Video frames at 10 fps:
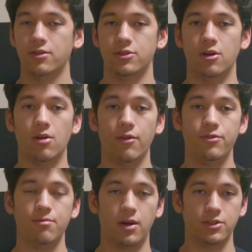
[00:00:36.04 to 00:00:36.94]
So a
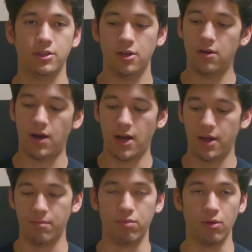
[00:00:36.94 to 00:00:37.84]
few months ago,
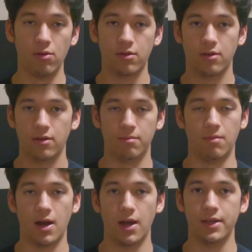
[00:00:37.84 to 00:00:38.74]
I broke
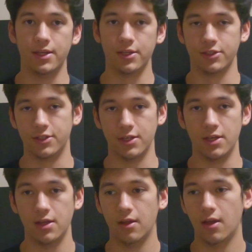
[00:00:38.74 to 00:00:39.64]
my
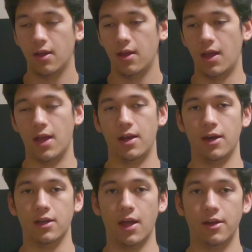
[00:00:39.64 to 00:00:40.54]
ESC and
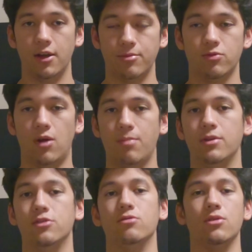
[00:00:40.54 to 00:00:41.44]
I ended up
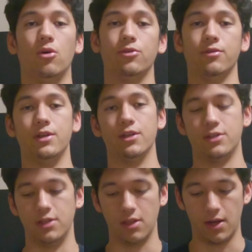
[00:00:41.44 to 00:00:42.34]
swapping to an older
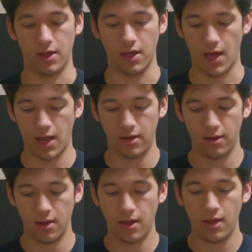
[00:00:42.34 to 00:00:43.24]
ESC that I had.